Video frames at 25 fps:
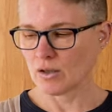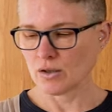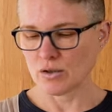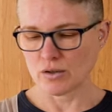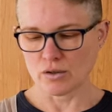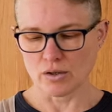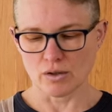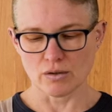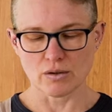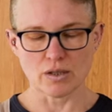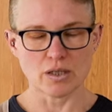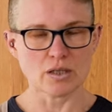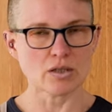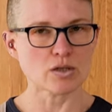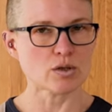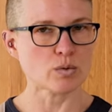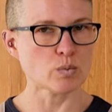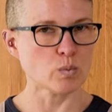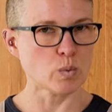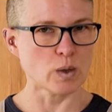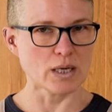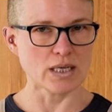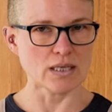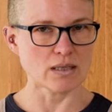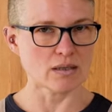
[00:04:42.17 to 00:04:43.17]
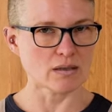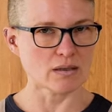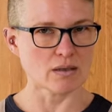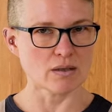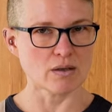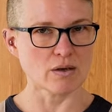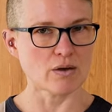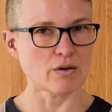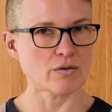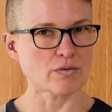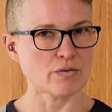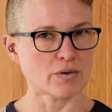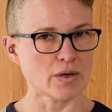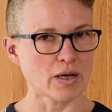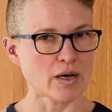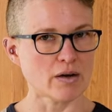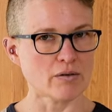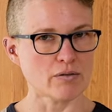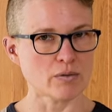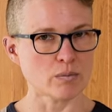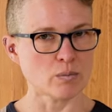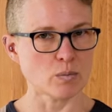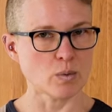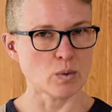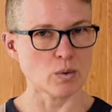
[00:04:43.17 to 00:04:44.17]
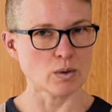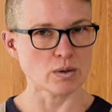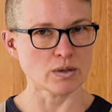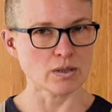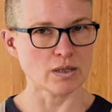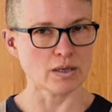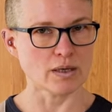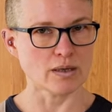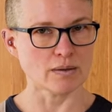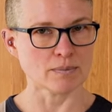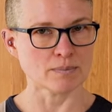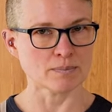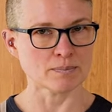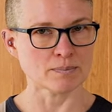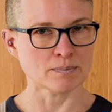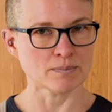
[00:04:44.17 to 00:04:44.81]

You don't need to waste a lot of flour and water.